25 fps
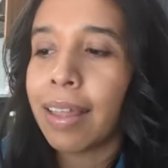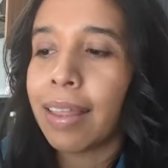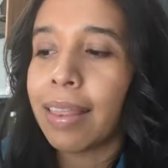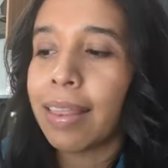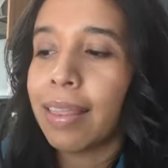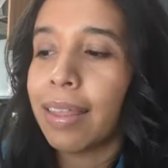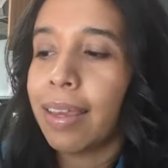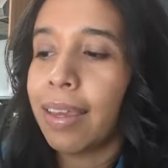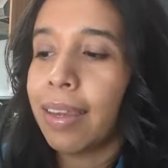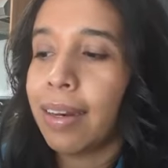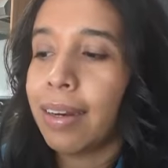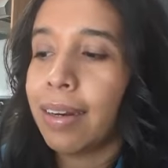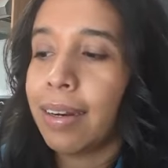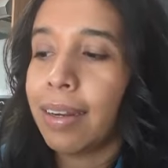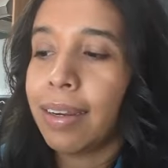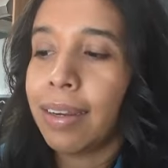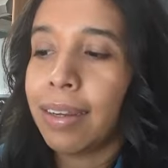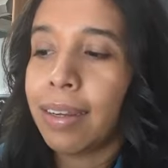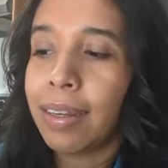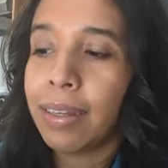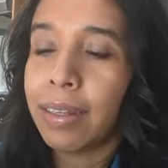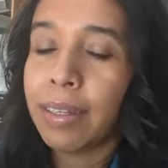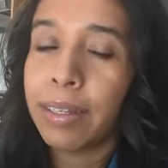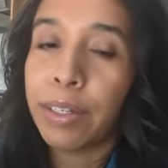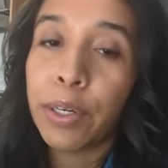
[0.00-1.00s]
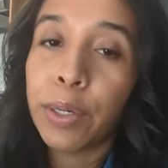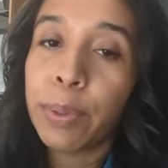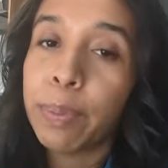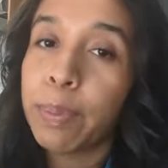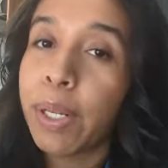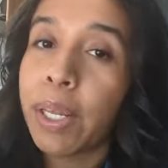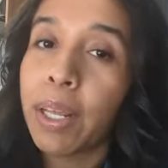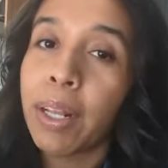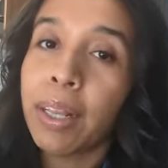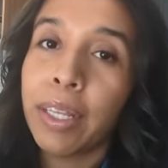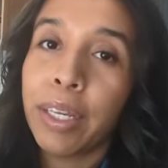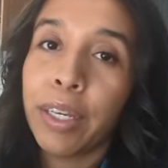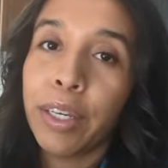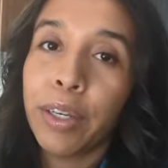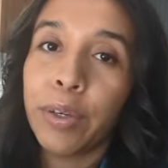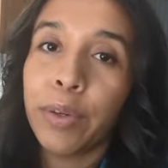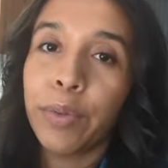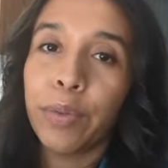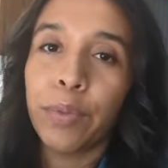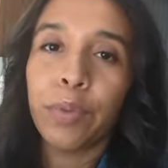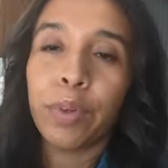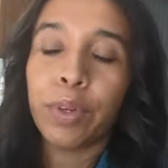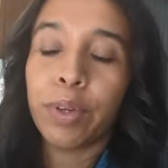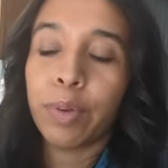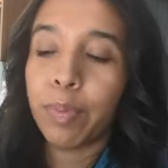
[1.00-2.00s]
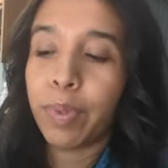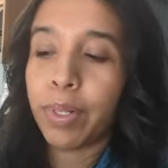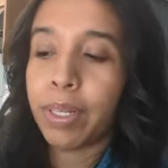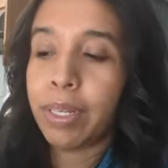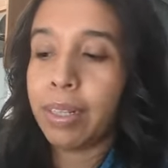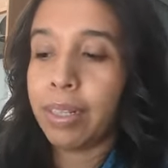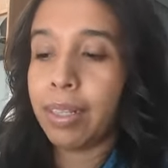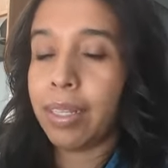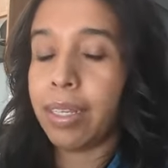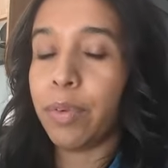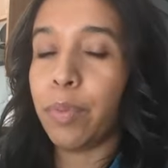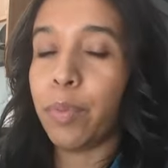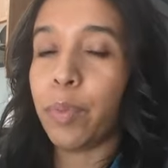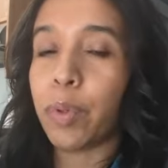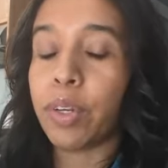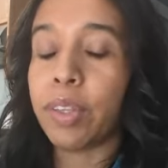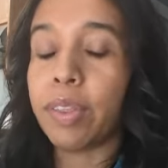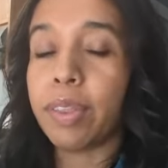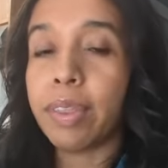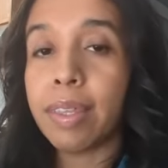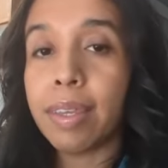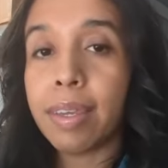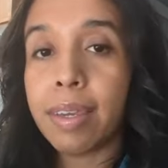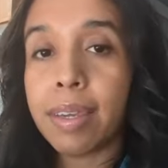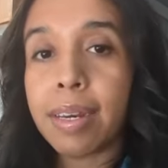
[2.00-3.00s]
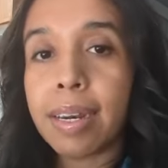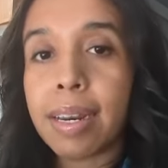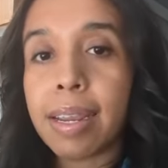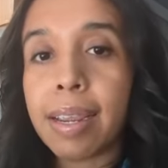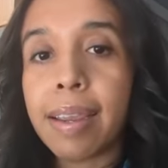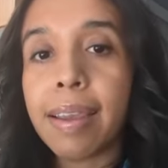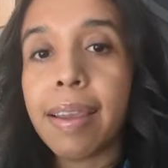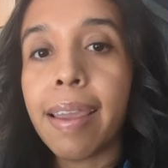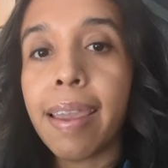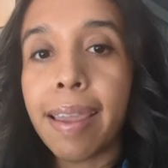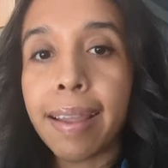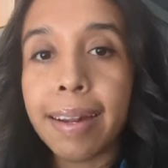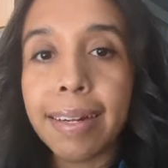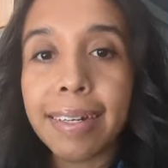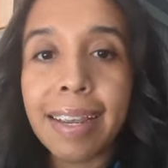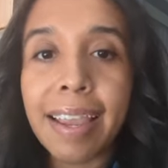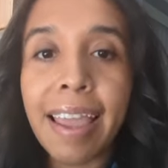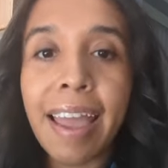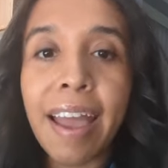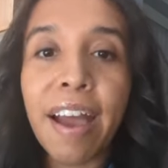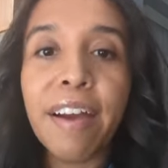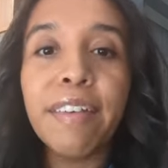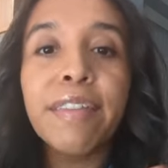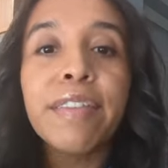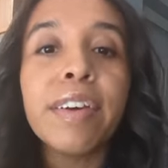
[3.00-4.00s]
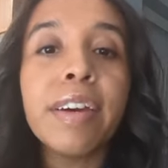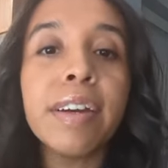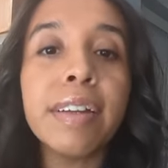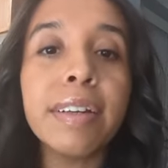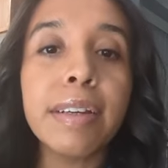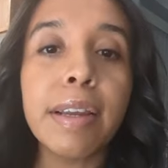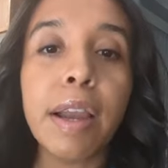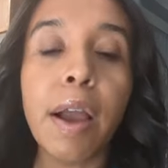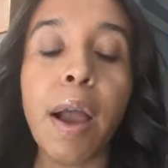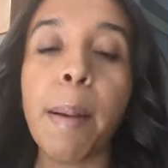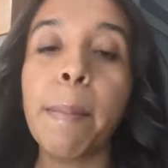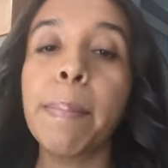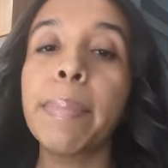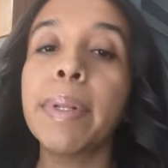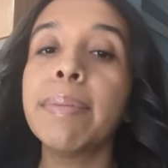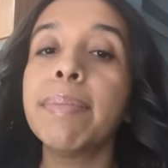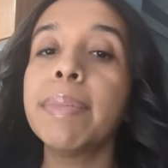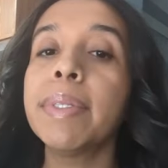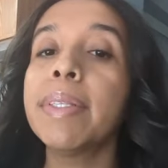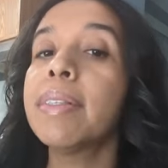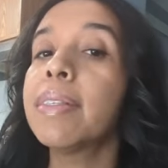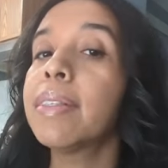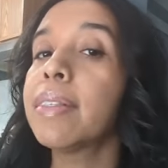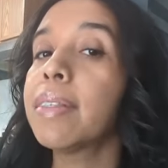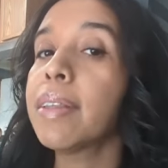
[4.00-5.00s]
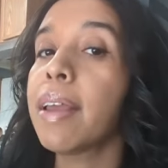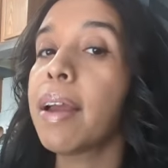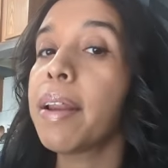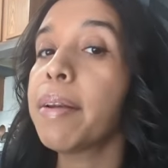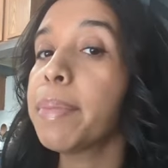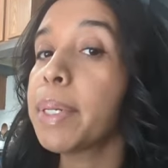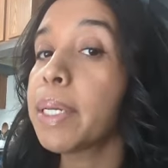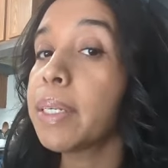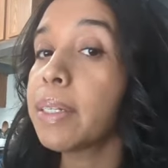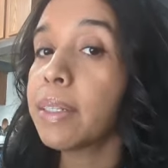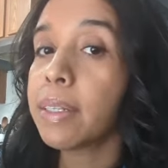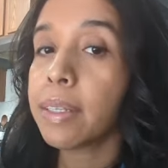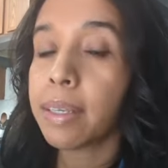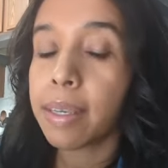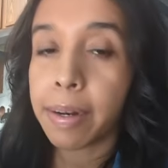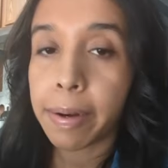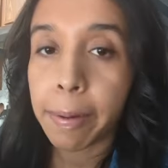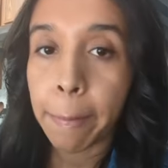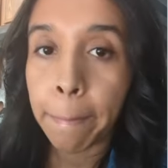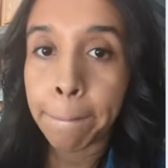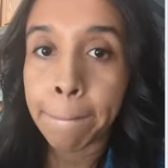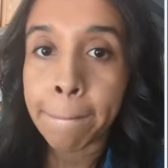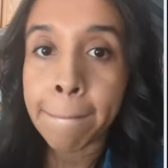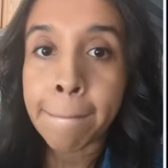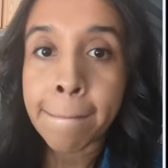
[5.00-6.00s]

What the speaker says: then completely worth it. And I have gotten compliments on my skin.